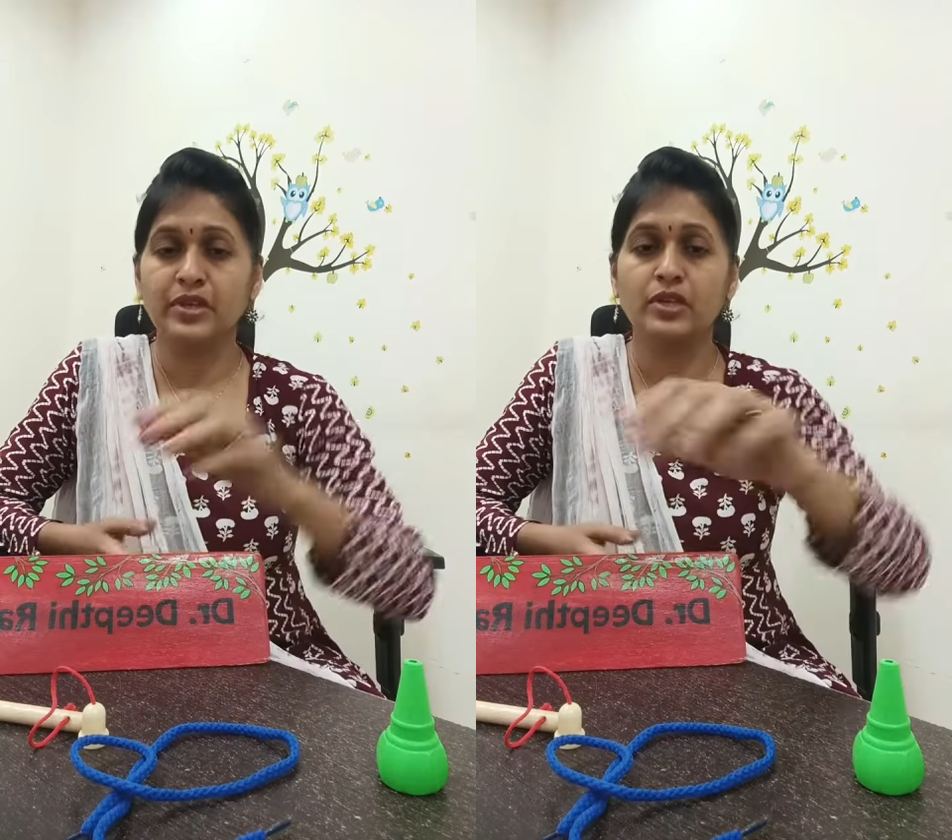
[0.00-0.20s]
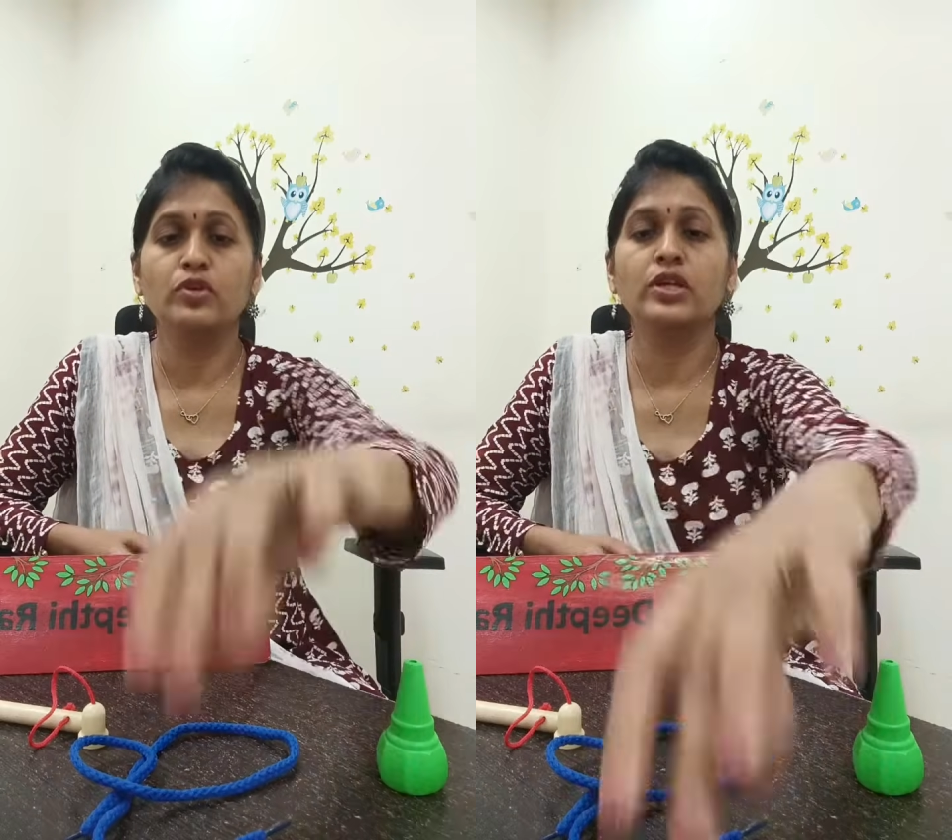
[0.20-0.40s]

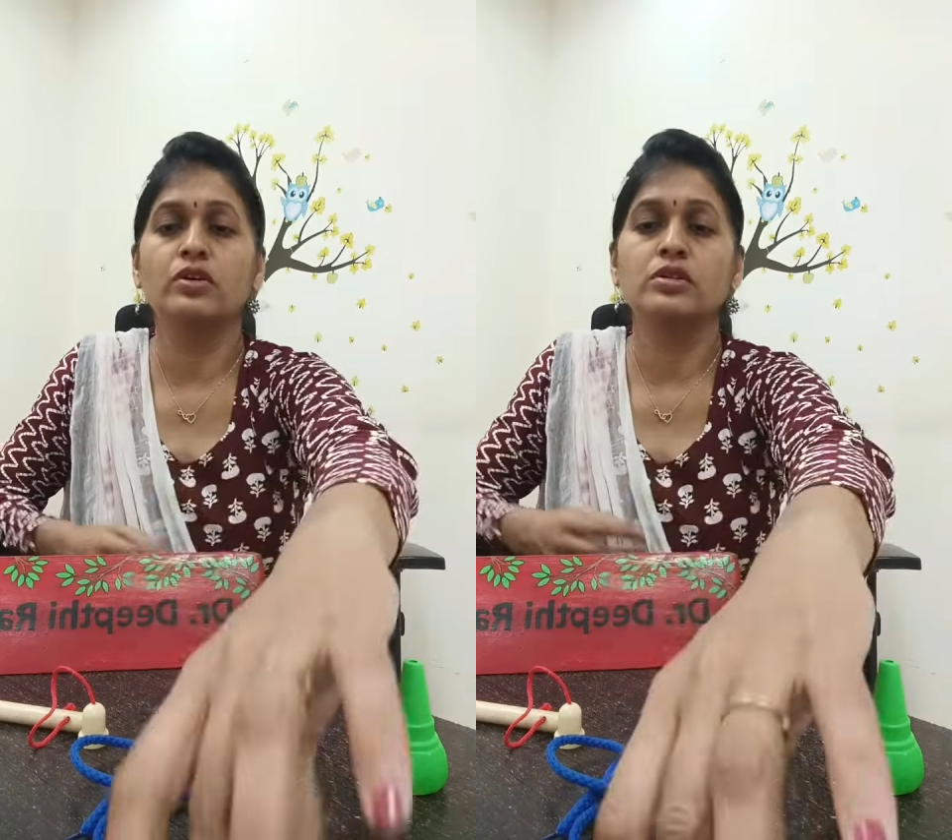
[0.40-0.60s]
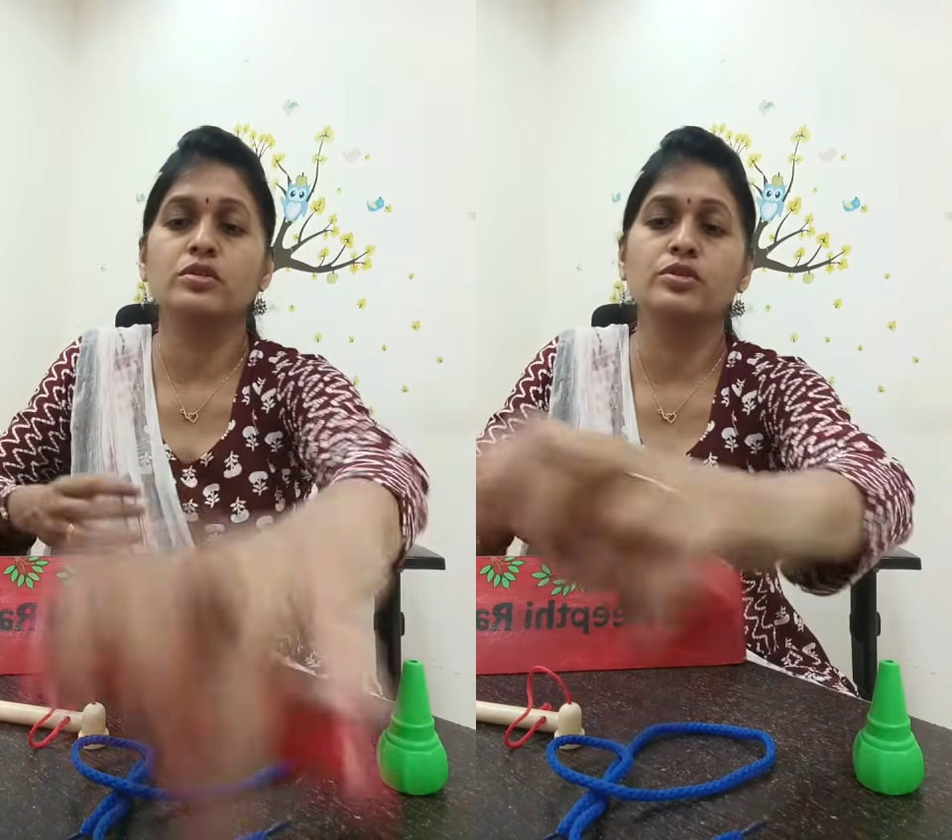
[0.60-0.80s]
You can
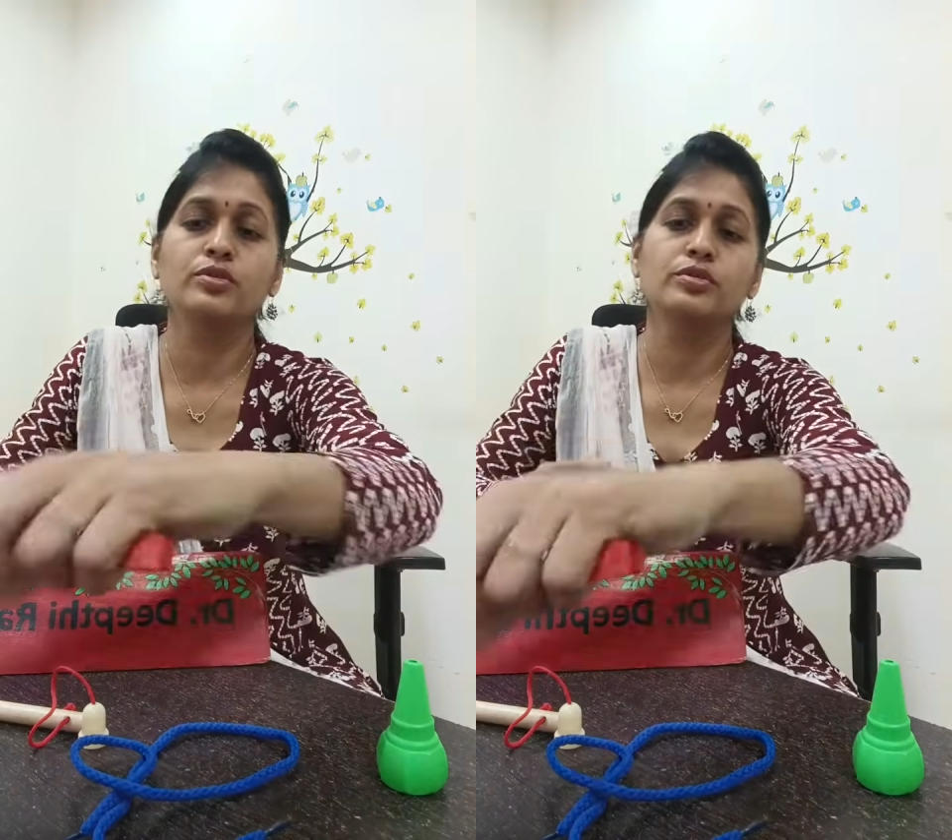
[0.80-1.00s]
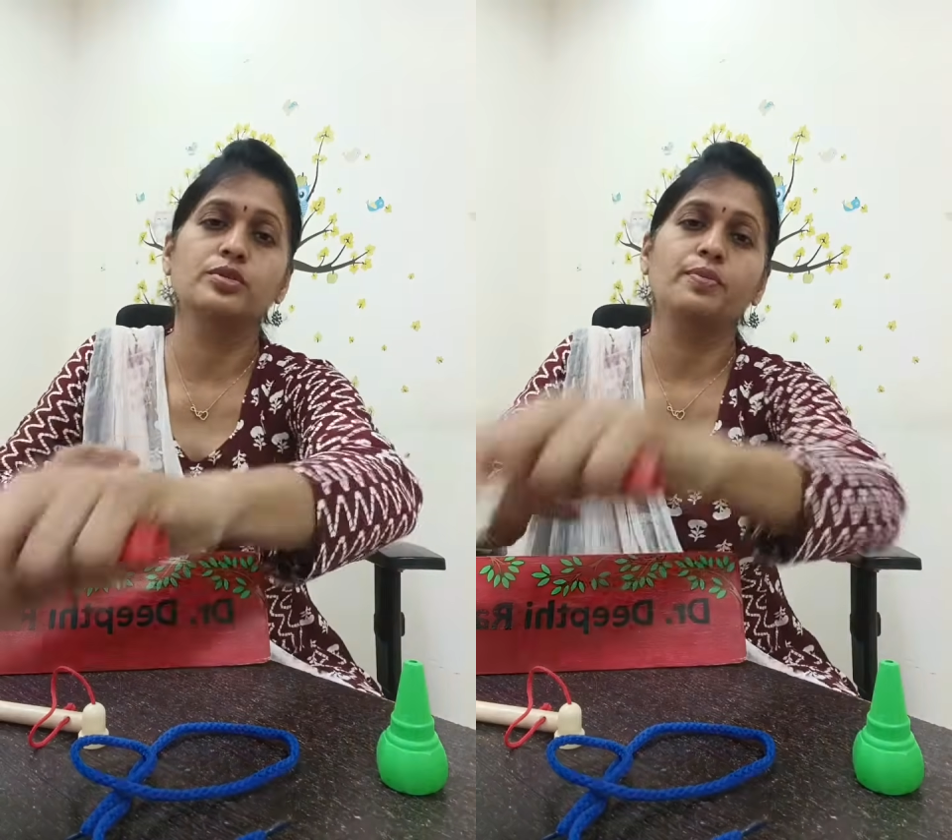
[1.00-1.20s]
also
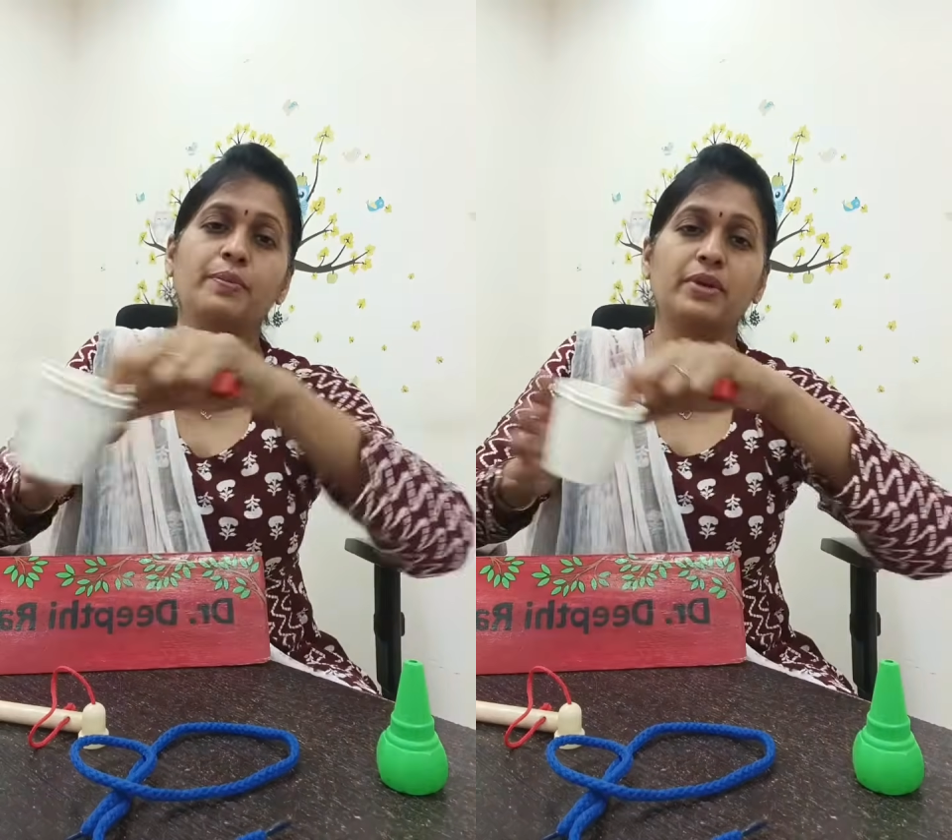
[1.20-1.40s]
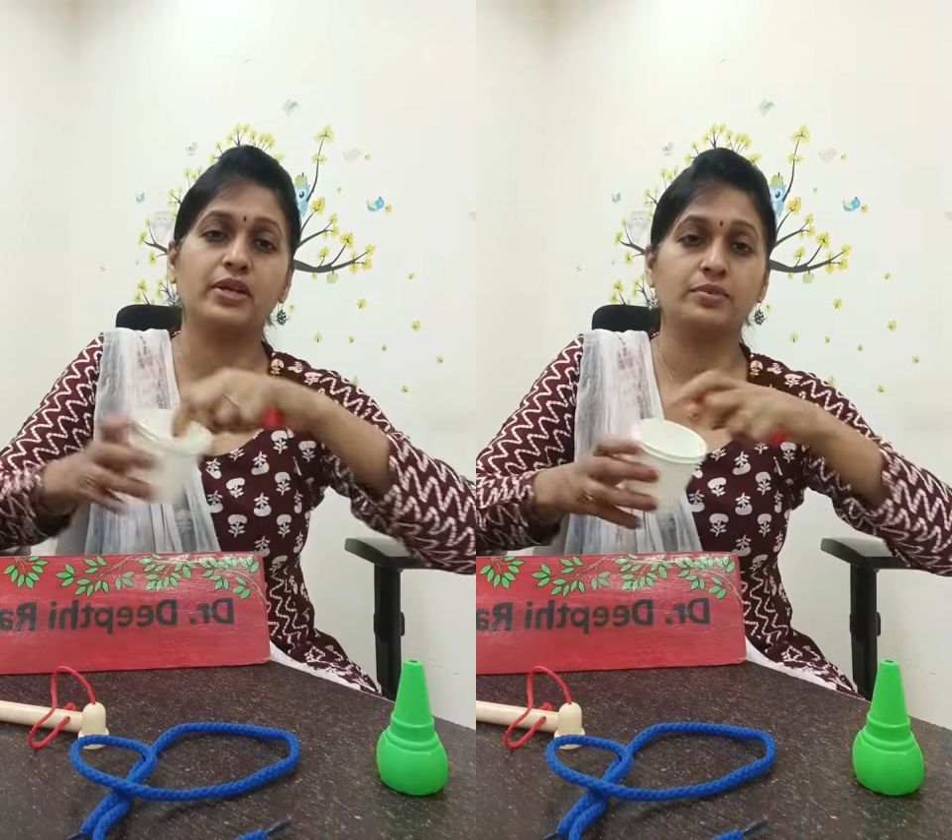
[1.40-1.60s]
use
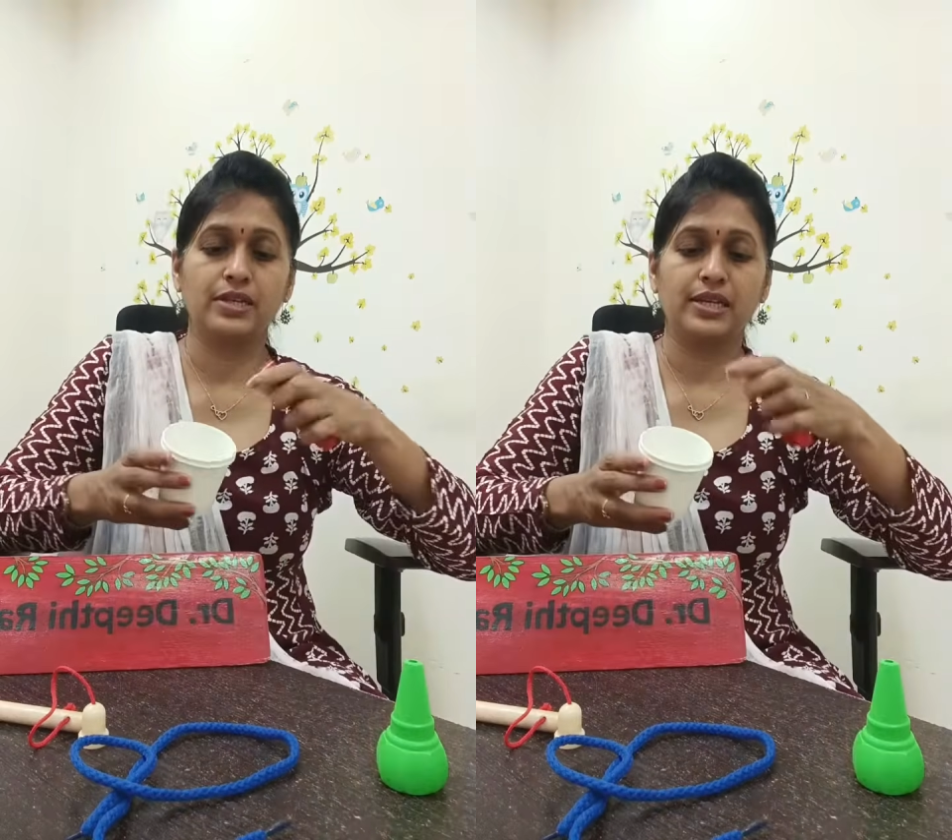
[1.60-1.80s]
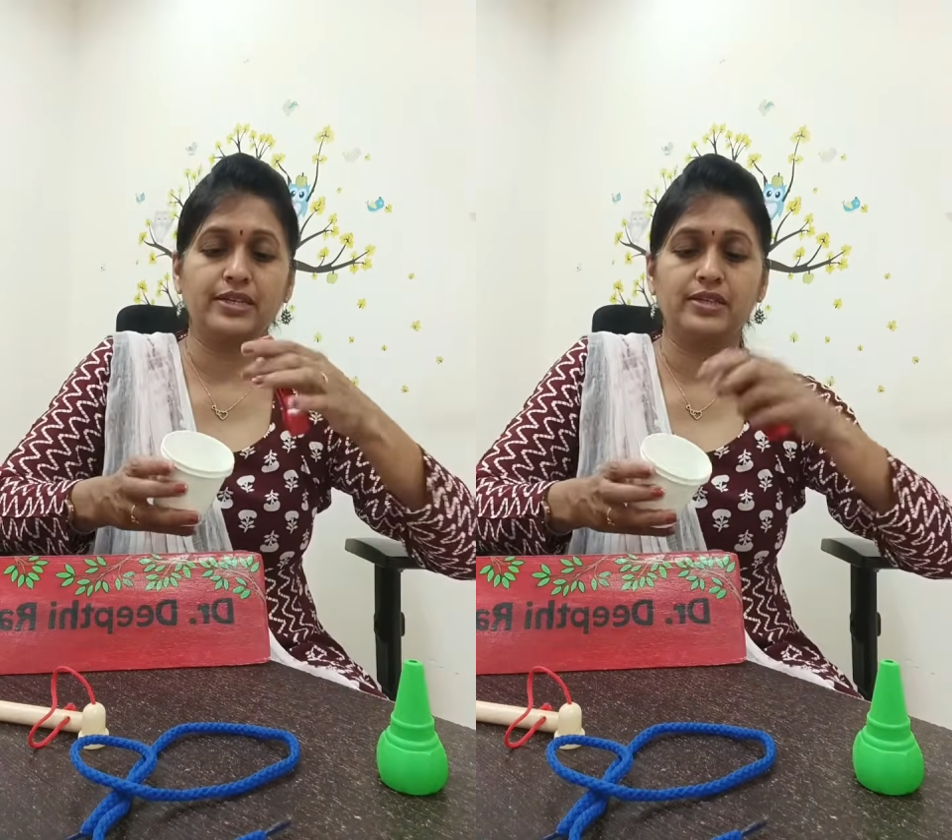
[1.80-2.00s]
paper cups
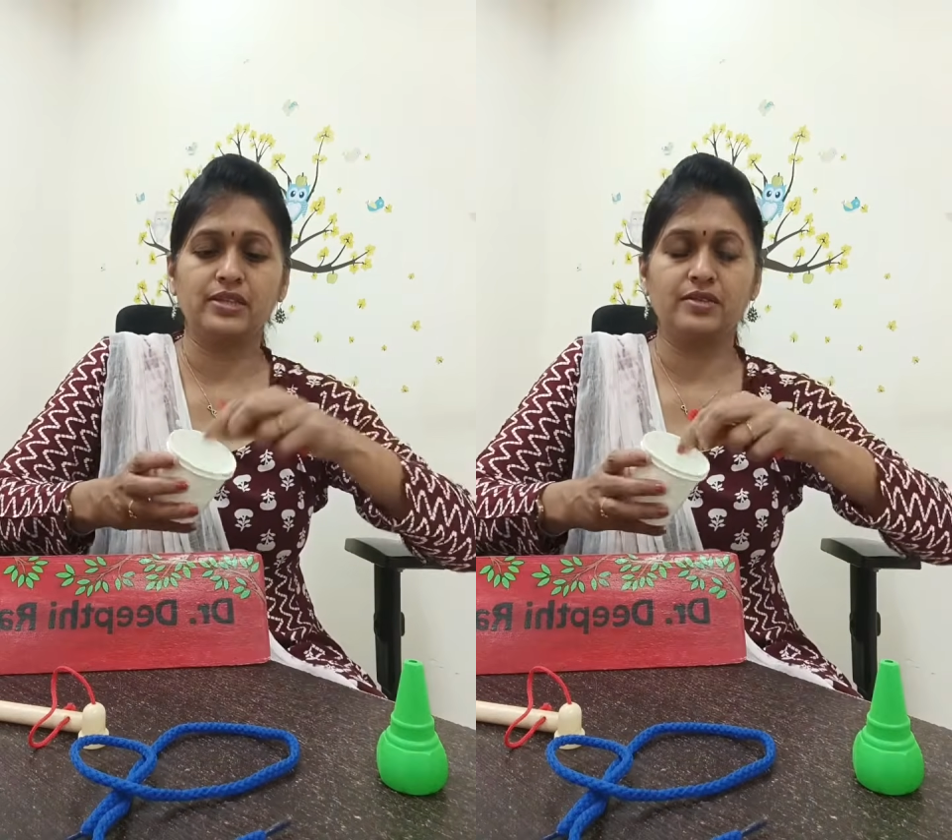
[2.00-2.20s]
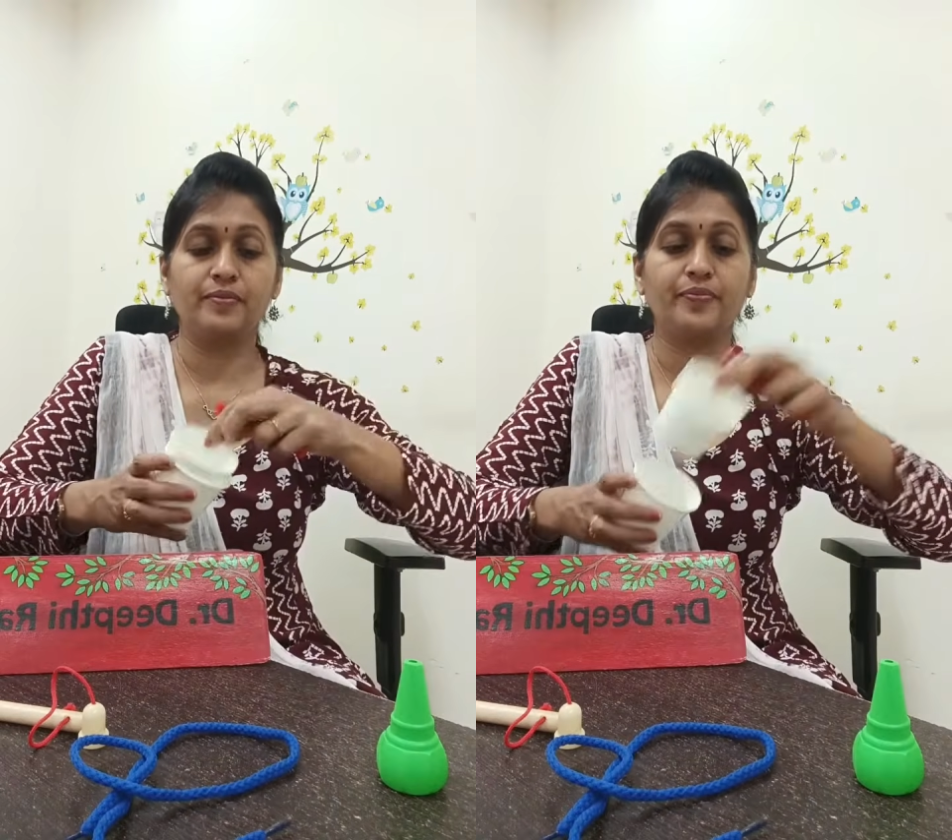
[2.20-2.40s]
like this.